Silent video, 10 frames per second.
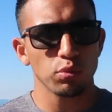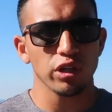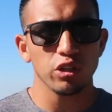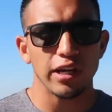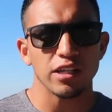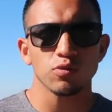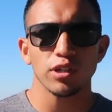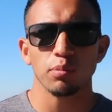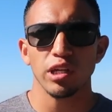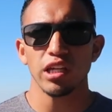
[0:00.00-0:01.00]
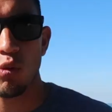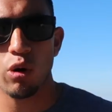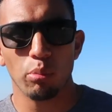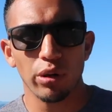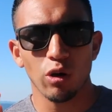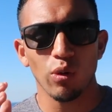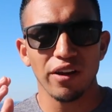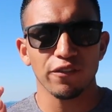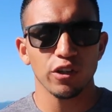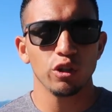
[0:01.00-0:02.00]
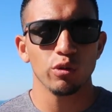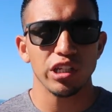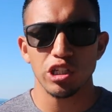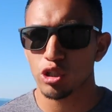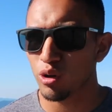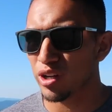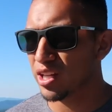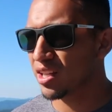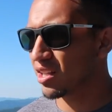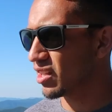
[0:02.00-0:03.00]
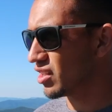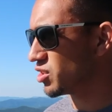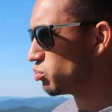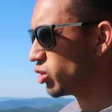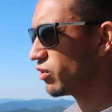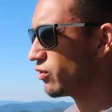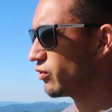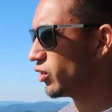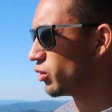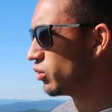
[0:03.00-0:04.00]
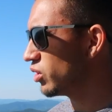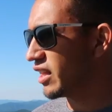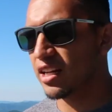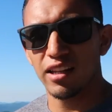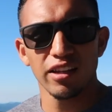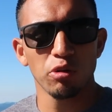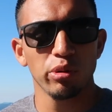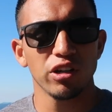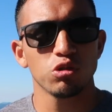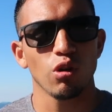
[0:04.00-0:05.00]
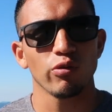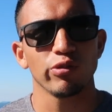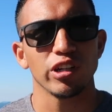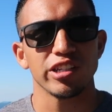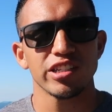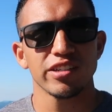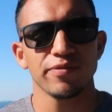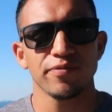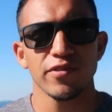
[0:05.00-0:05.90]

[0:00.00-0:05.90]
to bring you guys with me, and what better way for you to enjoy this beautiful view than a little bit of drone footage.